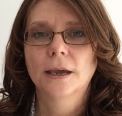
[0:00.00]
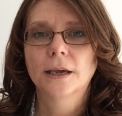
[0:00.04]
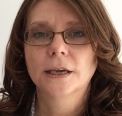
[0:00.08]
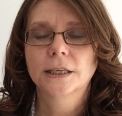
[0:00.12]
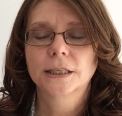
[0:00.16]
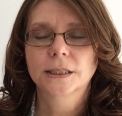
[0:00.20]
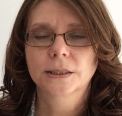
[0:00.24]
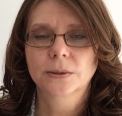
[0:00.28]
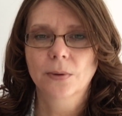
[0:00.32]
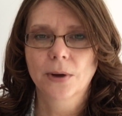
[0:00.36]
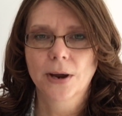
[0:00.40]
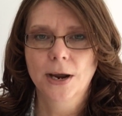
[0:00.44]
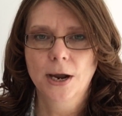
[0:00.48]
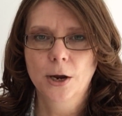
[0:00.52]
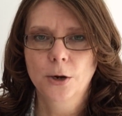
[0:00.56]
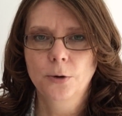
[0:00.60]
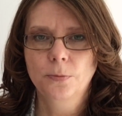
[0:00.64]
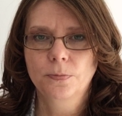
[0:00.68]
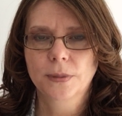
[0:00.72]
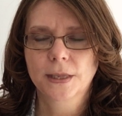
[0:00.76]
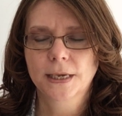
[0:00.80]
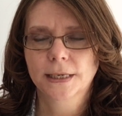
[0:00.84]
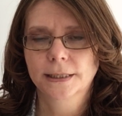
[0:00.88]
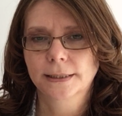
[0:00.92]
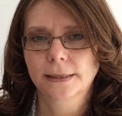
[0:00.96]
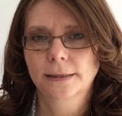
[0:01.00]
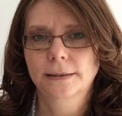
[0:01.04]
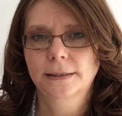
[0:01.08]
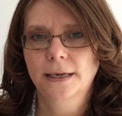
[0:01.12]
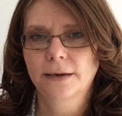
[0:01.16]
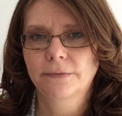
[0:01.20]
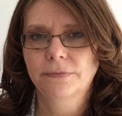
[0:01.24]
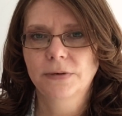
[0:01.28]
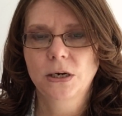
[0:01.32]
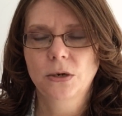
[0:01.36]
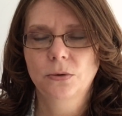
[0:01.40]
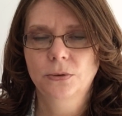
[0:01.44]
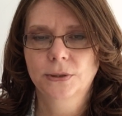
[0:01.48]
So I hope this has
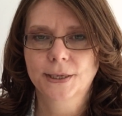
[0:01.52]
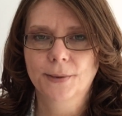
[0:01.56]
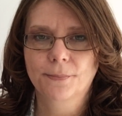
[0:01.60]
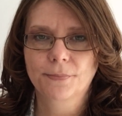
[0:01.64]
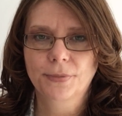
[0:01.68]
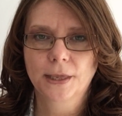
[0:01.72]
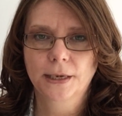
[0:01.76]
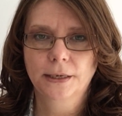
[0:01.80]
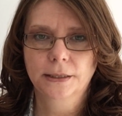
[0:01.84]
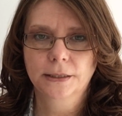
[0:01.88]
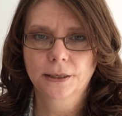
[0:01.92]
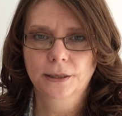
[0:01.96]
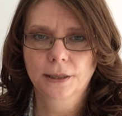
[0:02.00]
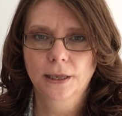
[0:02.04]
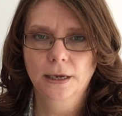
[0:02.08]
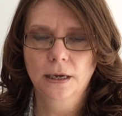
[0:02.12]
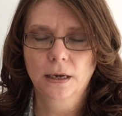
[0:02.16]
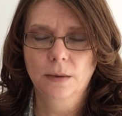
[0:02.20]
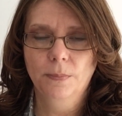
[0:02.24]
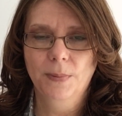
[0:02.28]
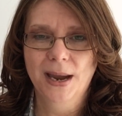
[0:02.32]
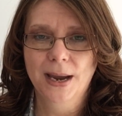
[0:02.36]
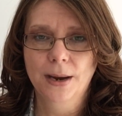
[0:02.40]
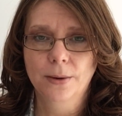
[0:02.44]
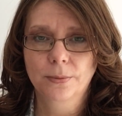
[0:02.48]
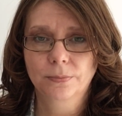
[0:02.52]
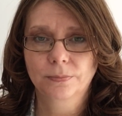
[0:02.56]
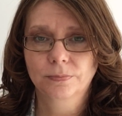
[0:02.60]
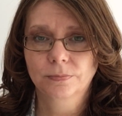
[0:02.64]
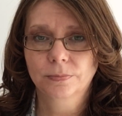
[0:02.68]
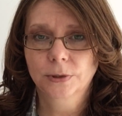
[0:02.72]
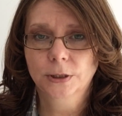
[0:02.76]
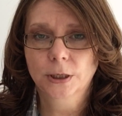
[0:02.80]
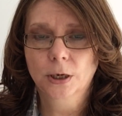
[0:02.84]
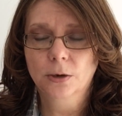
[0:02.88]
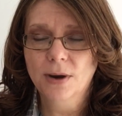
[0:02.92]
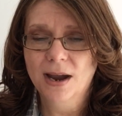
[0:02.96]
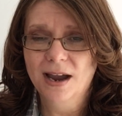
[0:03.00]
given you something to think about.
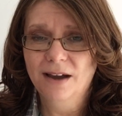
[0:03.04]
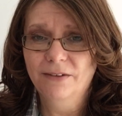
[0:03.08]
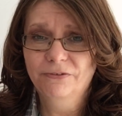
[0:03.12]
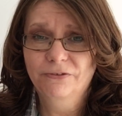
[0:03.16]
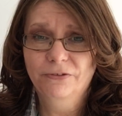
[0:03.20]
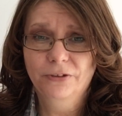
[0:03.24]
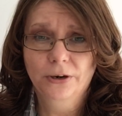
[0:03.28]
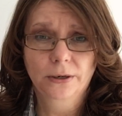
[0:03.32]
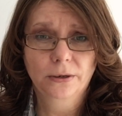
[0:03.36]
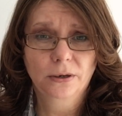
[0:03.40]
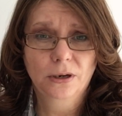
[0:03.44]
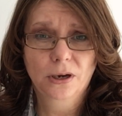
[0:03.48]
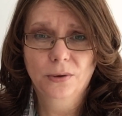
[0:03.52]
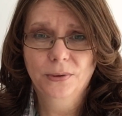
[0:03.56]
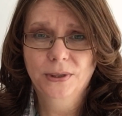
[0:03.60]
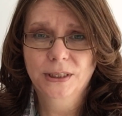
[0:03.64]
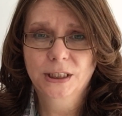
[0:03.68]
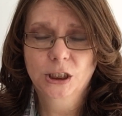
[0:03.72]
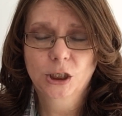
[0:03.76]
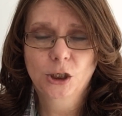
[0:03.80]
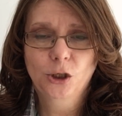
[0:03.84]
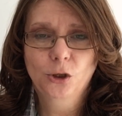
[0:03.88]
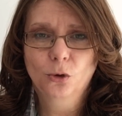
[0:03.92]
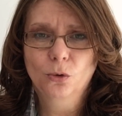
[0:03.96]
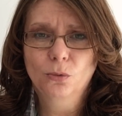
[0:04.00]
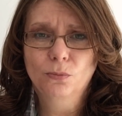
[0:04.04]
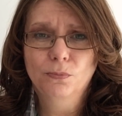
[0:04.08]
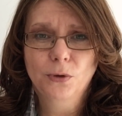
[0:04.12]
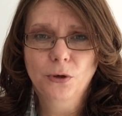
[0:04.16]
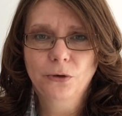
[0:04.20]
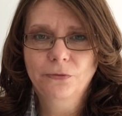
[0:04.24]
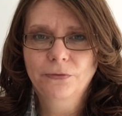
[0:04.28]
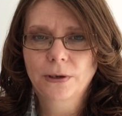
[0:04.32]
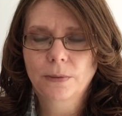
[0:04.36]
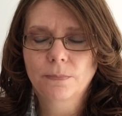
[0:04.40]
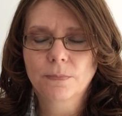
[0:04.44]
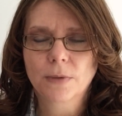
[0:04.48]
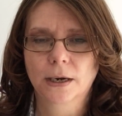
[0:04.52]
So have fun, go into your
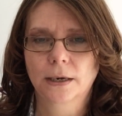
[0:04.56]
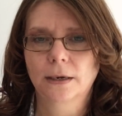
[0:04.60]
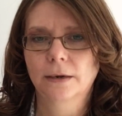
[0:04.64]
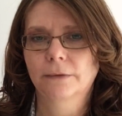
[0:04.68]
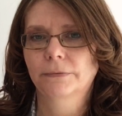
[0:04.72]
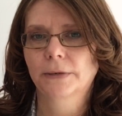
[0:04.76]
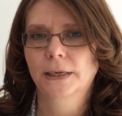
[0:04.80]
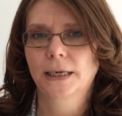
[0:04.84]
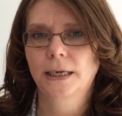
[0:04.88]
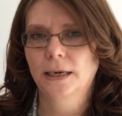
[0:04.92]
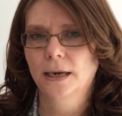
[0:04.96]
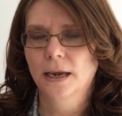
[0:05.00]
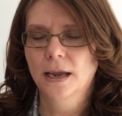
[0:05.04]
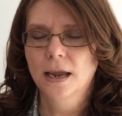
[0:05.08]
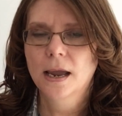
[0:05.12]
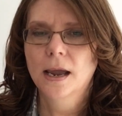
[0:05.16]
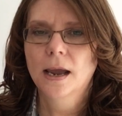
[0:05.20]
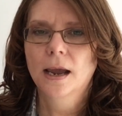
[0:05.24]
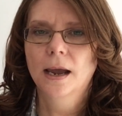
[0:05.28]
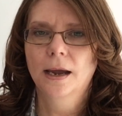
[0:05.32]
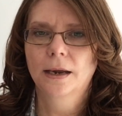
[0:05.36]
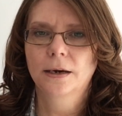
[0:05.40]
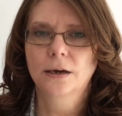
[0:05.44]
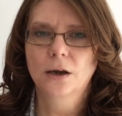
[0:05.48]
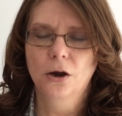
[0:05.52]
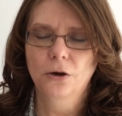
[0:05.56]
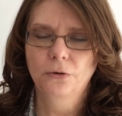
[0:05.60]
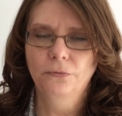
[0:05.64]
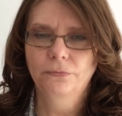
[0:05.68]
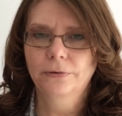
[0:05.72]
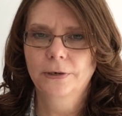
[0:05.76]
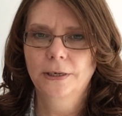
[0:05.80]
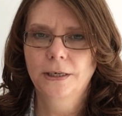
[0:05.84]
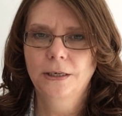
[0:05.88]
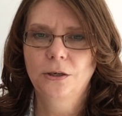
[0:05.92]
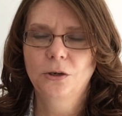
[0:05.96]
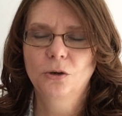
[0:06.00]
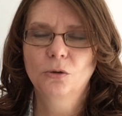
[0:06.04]
movie, my lovely, and
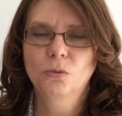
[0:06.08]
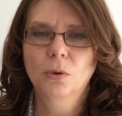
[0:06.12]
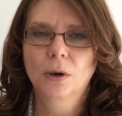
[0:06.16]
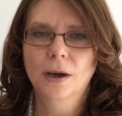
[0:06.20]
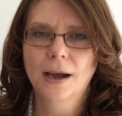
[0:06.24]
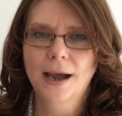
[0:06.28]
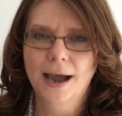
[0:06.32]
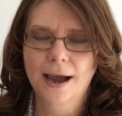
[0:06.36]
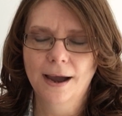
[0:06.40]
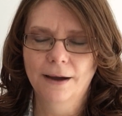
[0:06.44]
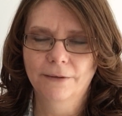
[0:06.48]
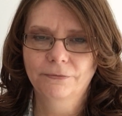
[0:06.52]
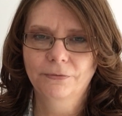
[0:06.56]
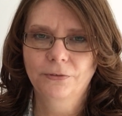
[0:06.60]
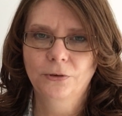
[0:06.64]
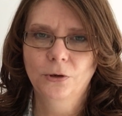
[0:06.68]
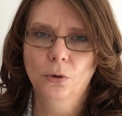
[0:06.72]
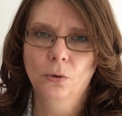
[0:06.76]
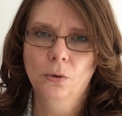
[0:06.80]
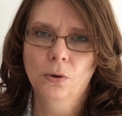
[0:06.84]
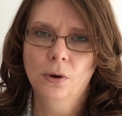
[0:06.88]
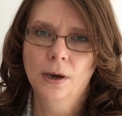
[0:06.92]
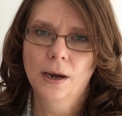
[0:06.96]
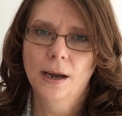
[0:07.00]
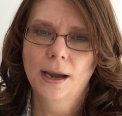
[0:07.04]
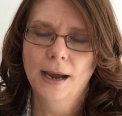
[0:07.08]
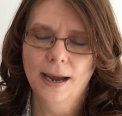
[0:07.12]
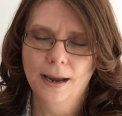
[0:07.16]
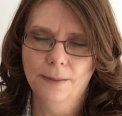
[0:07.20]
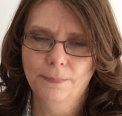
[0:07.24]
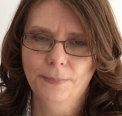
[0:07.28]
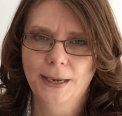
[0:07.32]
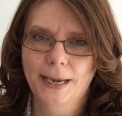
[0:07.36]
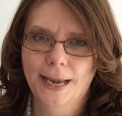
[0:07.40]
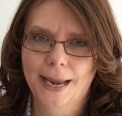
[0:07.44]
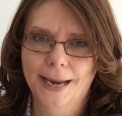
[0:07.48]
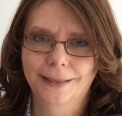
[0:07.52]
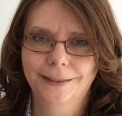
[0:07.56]
hopefully you will have your
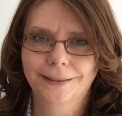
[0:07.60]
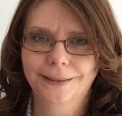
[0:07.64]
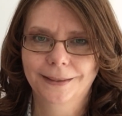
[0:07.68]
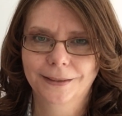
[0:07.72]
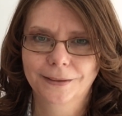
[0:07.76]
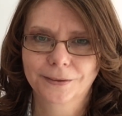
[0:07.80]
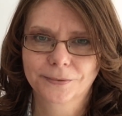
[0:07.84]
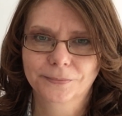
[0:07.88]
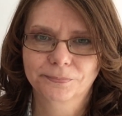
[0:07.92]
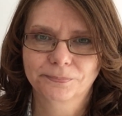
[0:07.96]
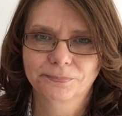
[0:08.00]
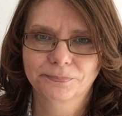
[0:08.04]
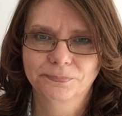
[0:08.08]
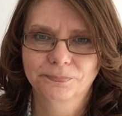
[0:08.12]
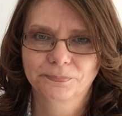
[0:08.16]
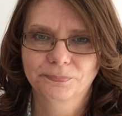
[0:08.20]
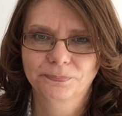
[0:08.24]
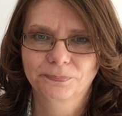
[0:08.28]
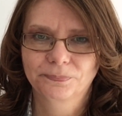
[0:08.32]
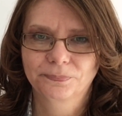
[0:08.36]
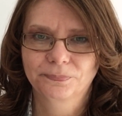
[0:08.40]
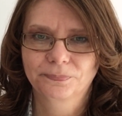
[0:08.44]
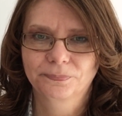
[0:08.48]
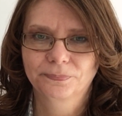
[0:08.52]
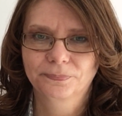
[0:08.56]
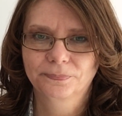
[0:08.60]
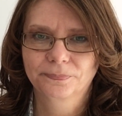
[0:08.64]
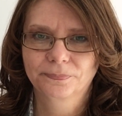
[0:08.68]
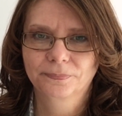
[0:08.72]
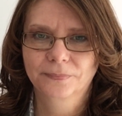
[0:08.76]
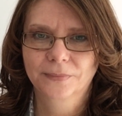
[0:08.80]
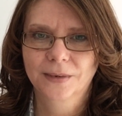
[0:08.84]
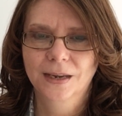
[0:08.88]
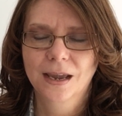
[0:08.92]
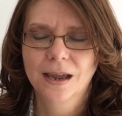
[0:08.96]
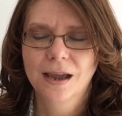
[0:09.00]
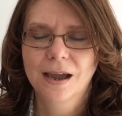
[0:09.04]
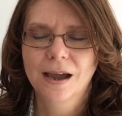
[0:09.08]
happy ending.
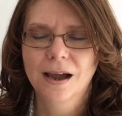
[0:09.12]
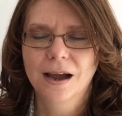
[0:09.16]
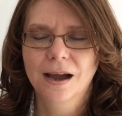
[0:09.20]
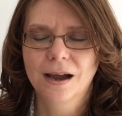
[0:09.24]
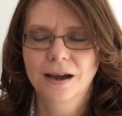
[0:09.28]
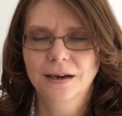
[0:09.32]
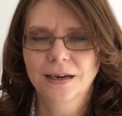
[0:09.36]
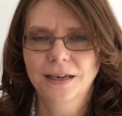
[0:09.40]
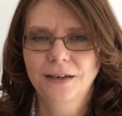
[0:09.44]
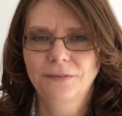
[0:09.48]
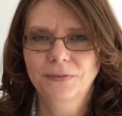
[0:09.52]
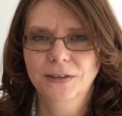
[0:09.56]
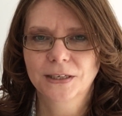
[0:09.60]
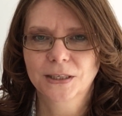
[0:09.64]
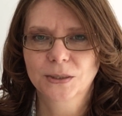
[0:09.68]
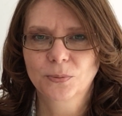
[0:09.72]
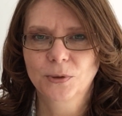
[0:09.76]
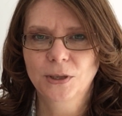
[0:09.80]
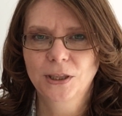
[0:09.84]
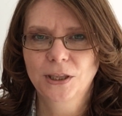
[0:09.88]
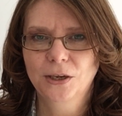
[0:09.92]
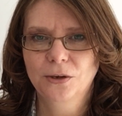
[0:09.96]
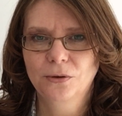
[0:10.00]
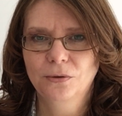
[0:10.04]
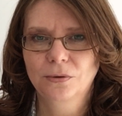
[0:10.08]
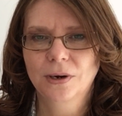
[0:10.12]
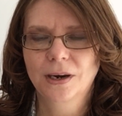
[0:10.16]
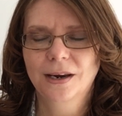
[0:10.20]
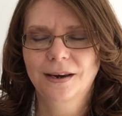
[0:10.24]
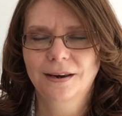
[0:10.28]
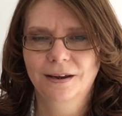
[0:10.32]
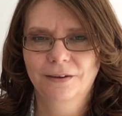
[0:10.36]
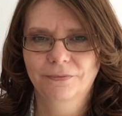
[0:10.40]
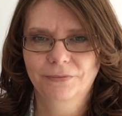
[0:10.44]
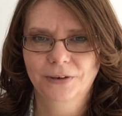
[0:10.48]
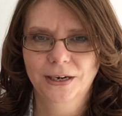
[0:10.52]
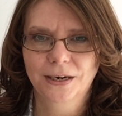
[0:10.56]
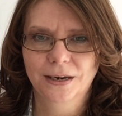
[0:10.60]
I'll leave this with you.
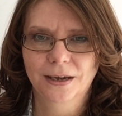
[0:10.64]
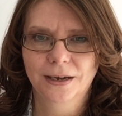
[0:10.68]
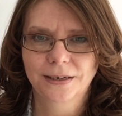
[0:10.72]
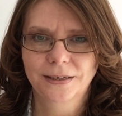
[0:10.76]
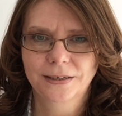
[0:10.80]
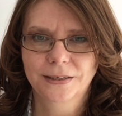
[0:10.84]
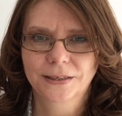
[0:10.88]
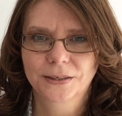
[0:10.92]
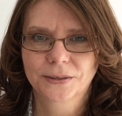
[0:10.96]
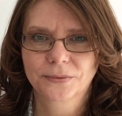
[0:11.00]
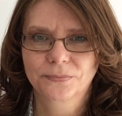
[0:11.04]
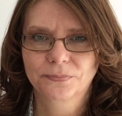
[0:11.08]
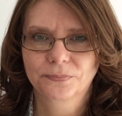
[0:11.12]
Love and light.